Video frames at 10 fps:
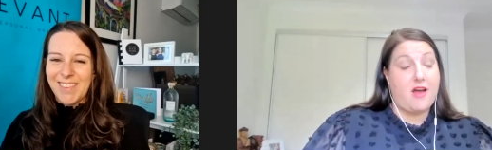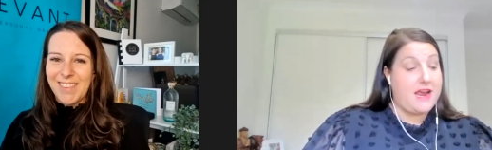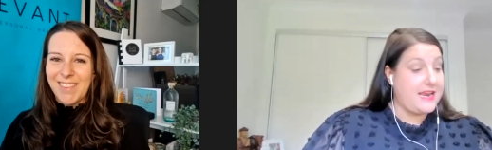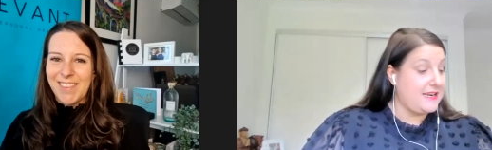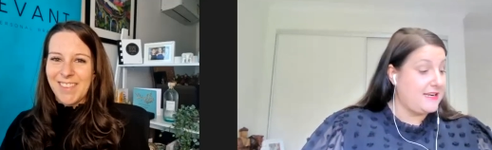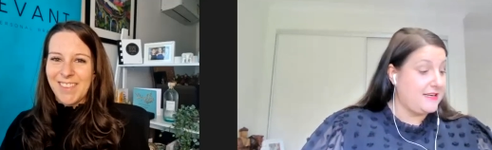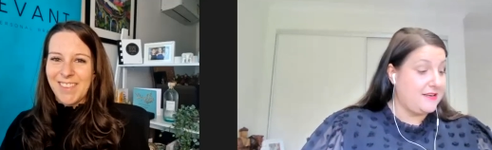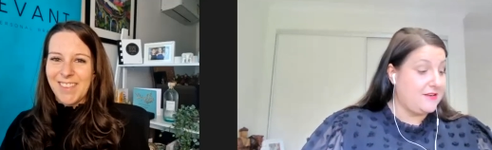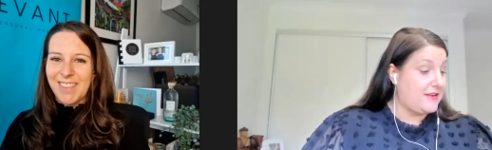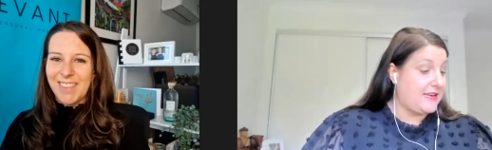Speaker 1: I
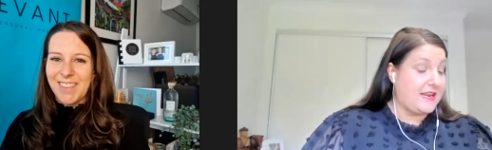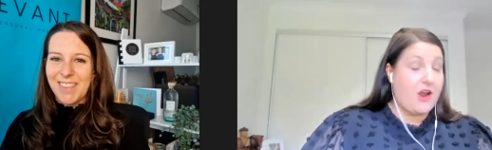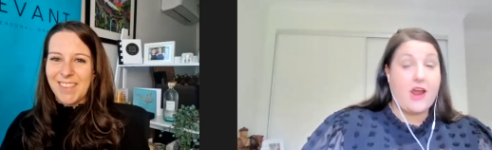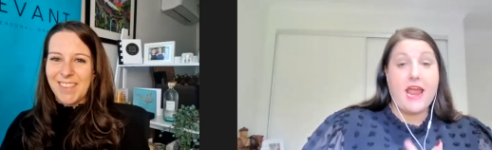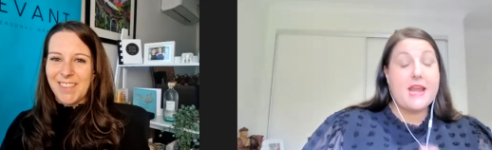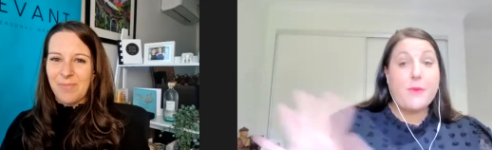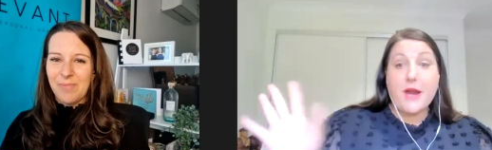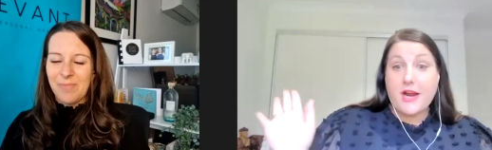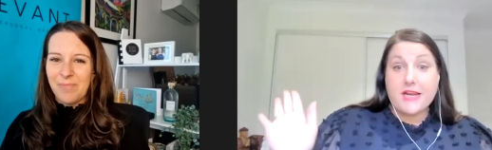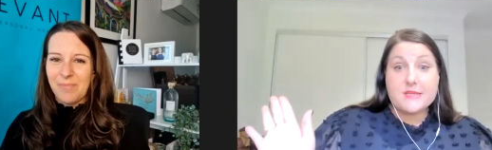any
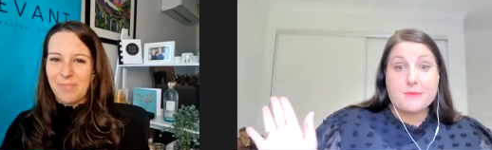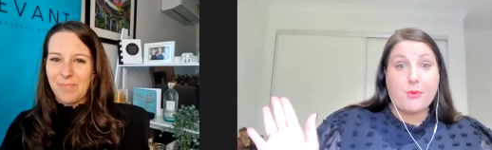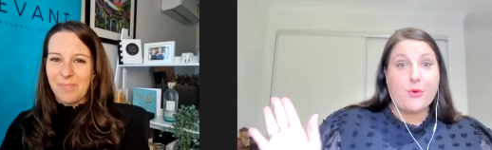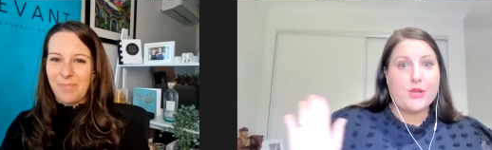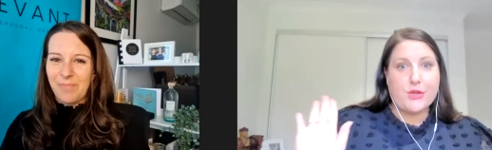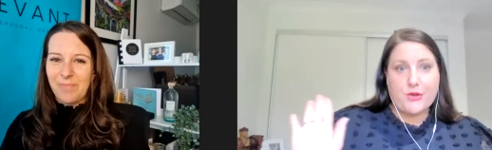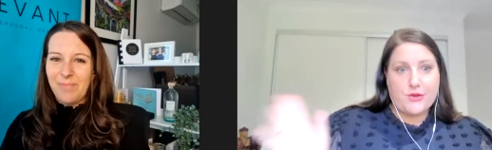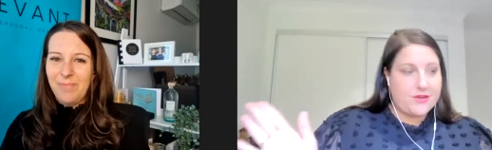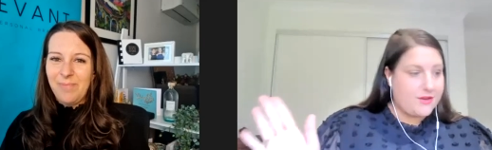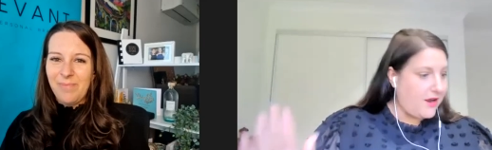way I can support
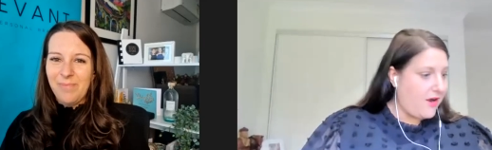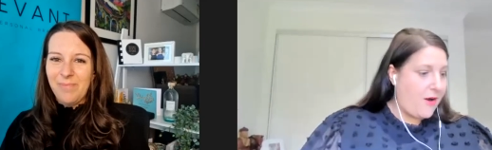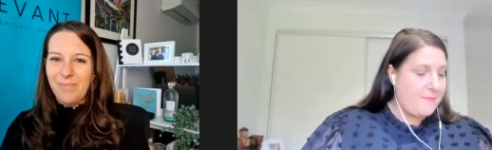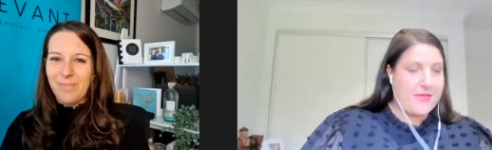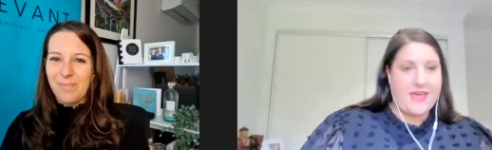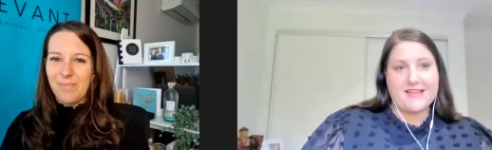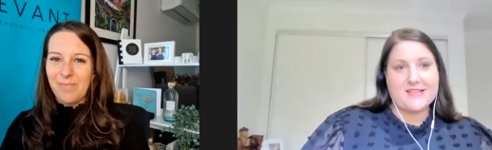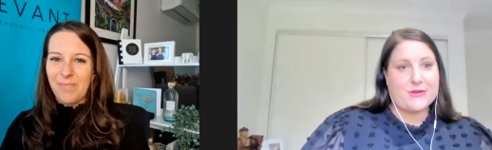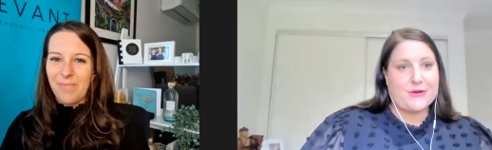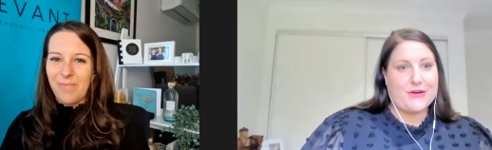you, I'm
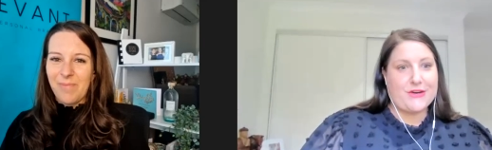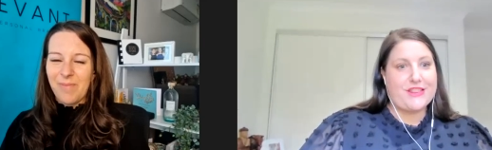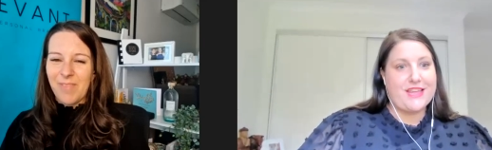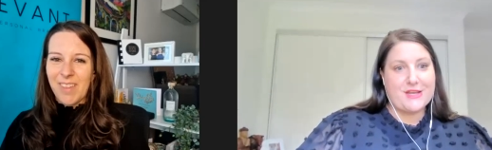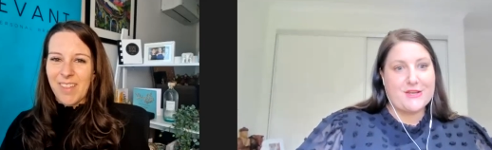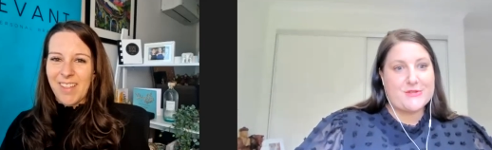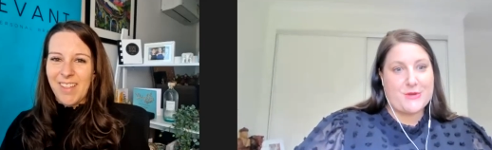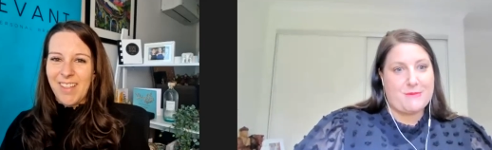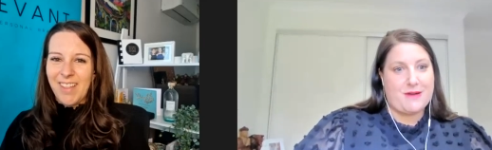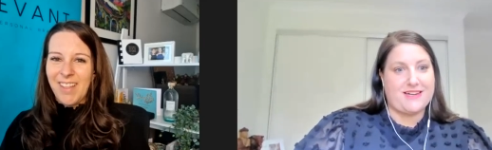there. So thank you
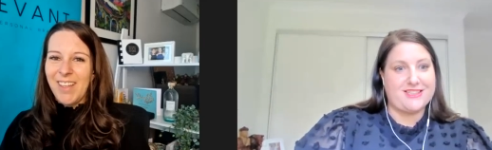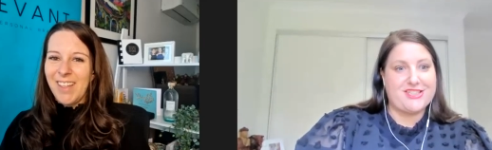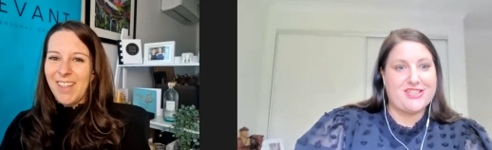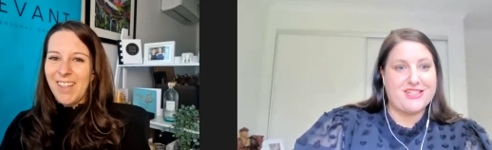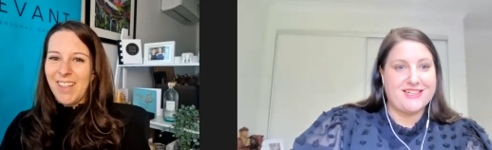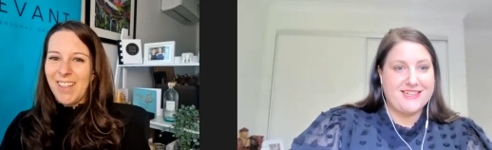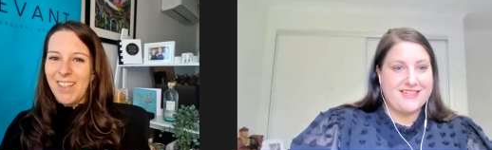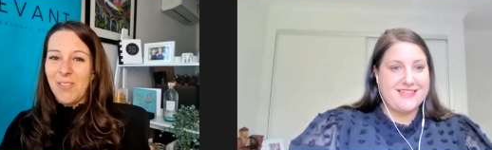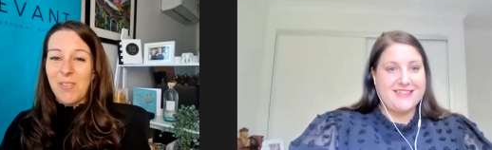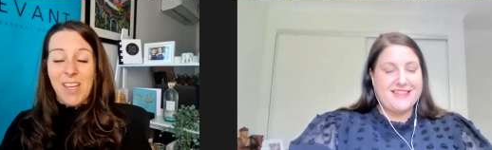so much.
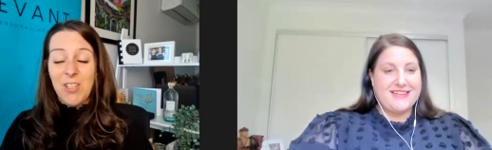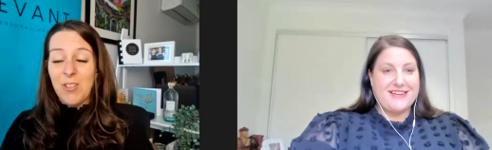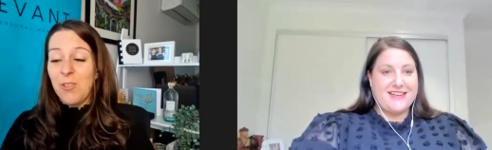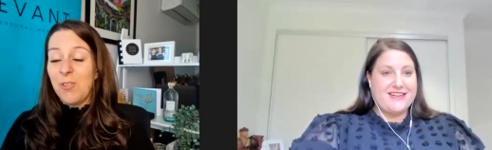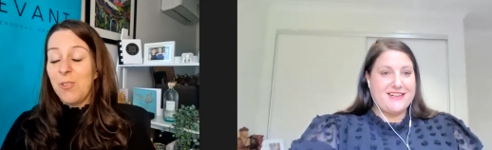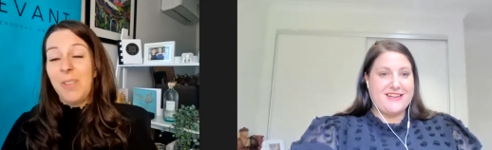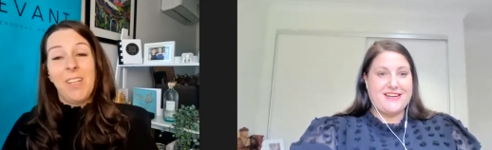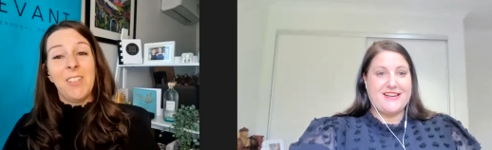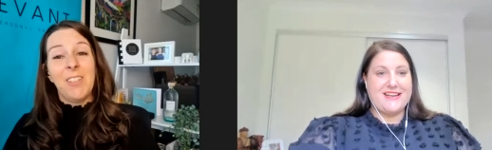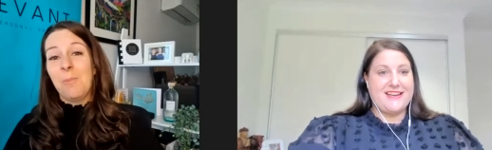
Speaker 2: No, thank you. You totally
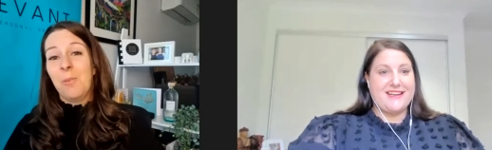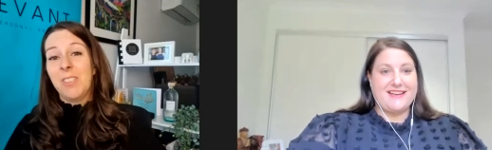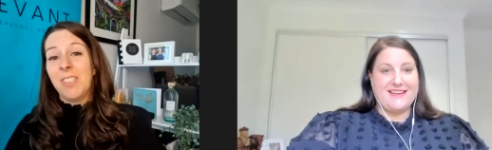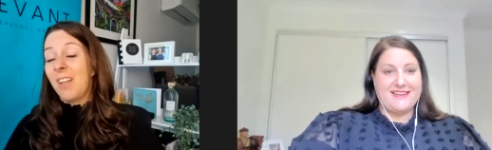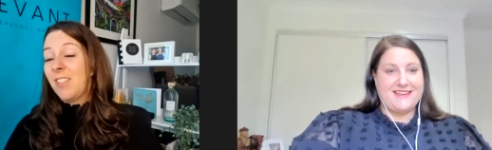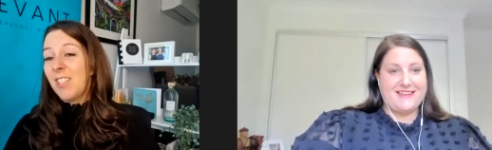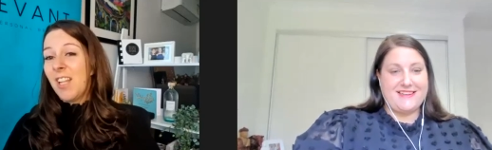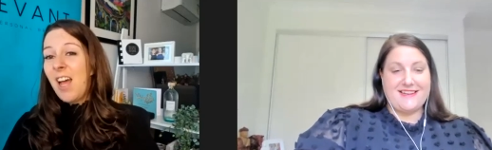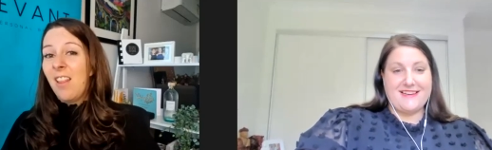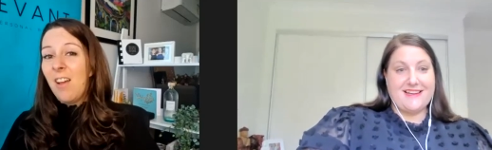are supporting. I just,
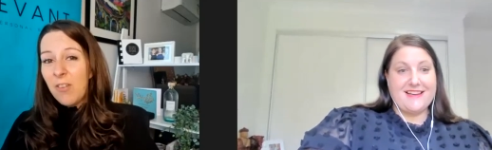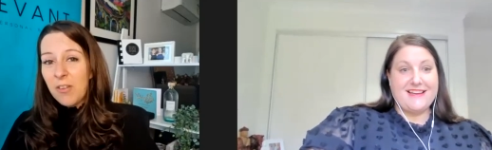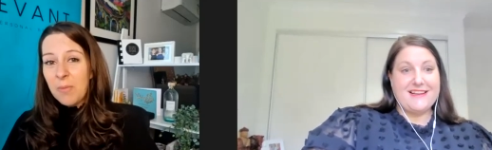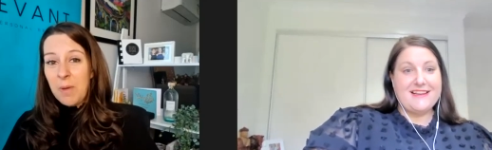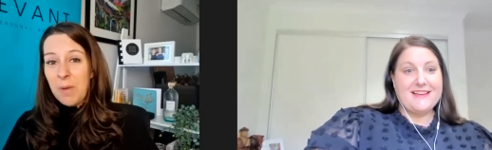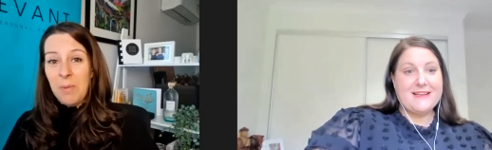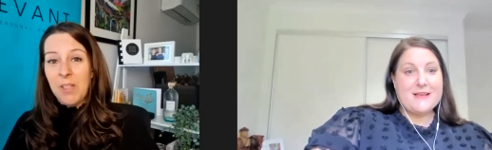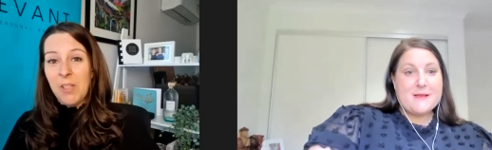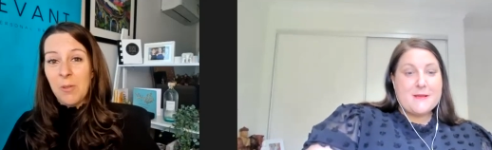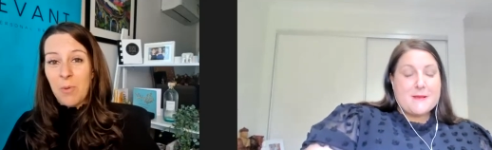I love all the people
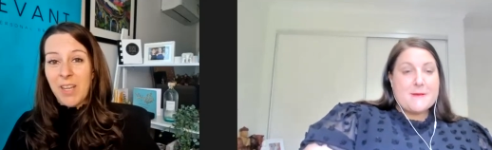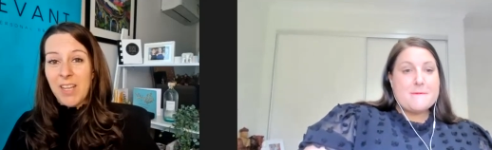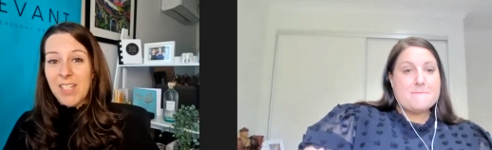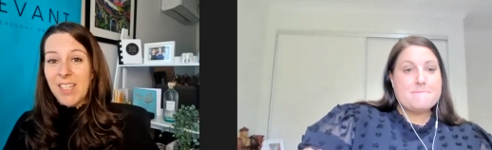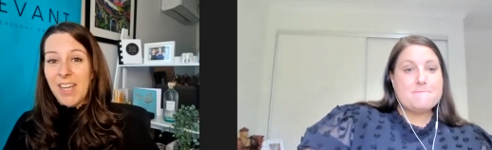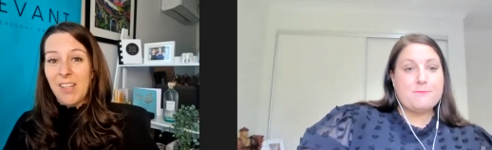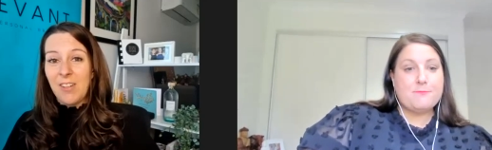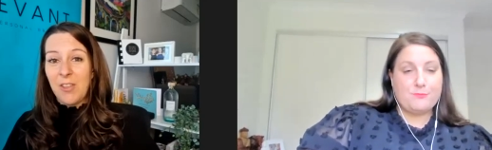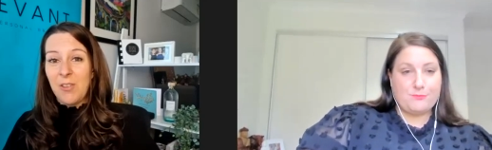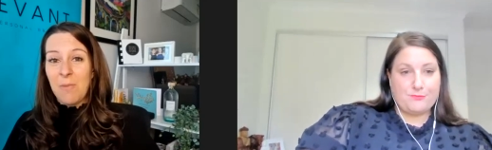that you're bringing
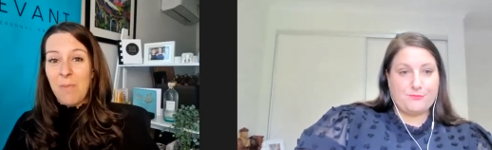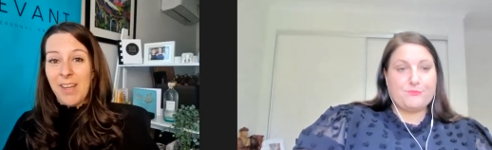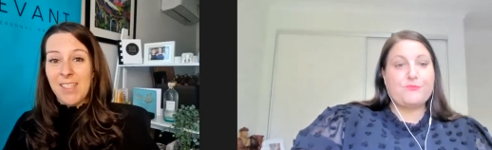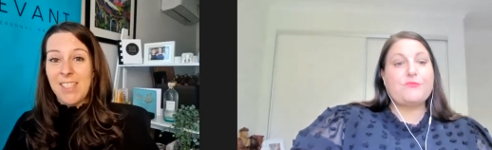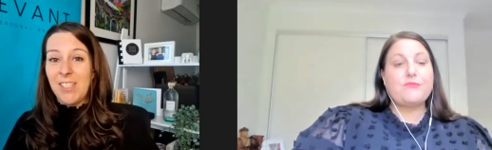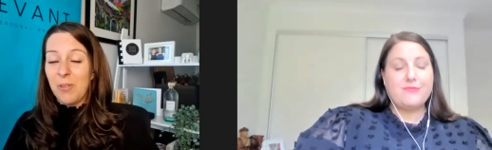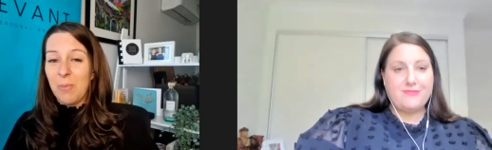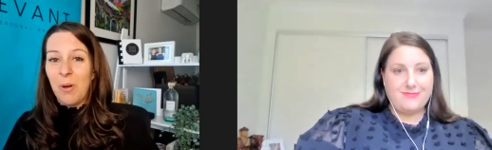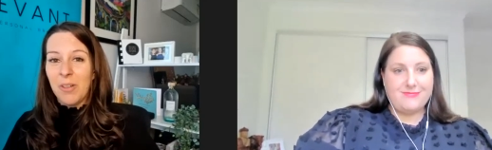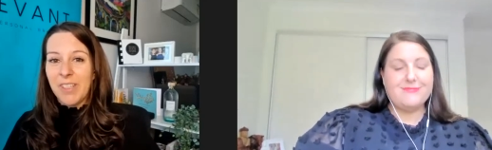together through your magazine and
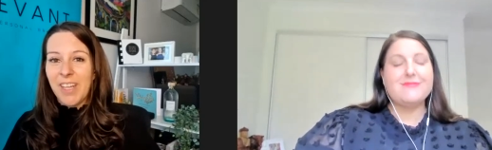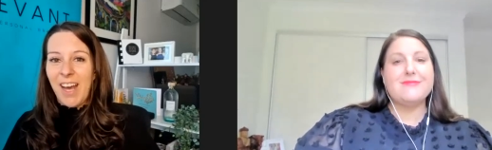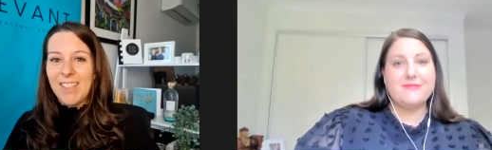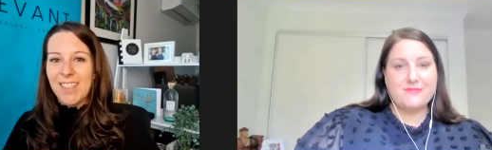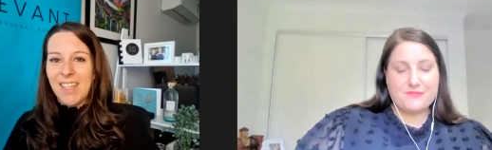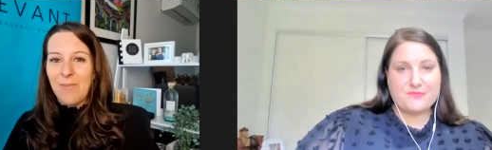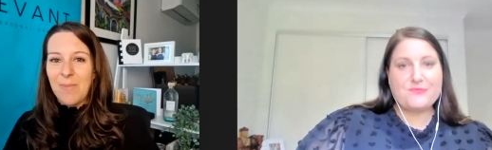your podcast. And I've